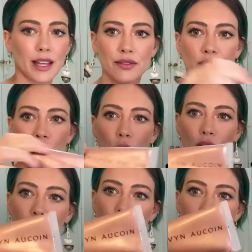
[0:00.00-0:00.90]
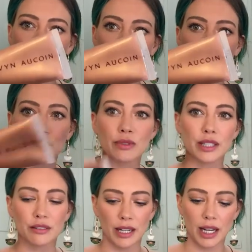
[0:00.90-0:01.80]
Kevyn Aucoin makes a
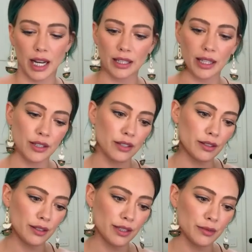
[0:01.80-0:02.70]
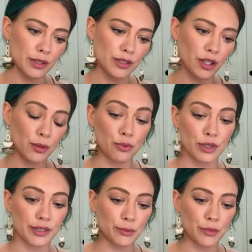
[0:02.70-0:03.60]
really great highlighter. This one's called
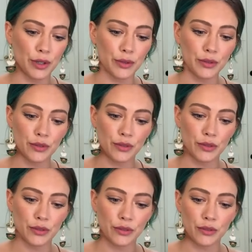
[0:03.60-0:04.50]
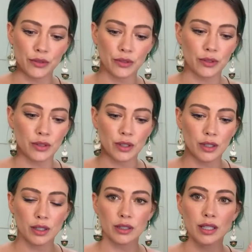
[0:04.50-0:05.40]
Prism Rose.
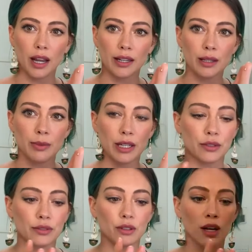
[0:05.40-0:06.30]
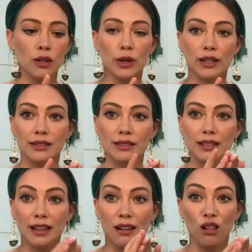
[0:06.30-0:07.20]
Tiny bit goes a long way. This is
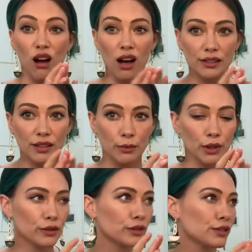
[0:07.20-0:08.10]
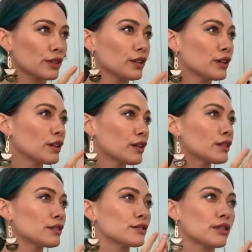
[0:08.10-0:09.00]
like gloss almost.
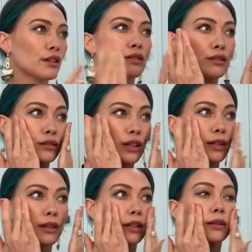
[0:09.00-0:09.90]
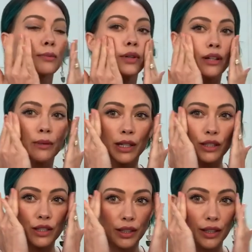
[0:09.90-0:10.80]
So I'm gonna put it on my
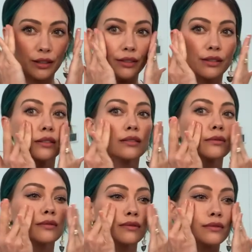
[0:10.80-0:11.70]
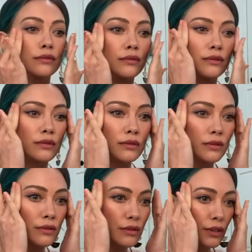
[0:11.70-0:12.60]
cheeks
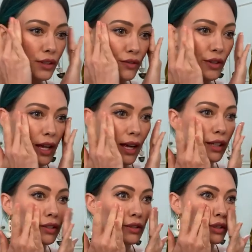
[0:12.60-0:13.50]
just for that extra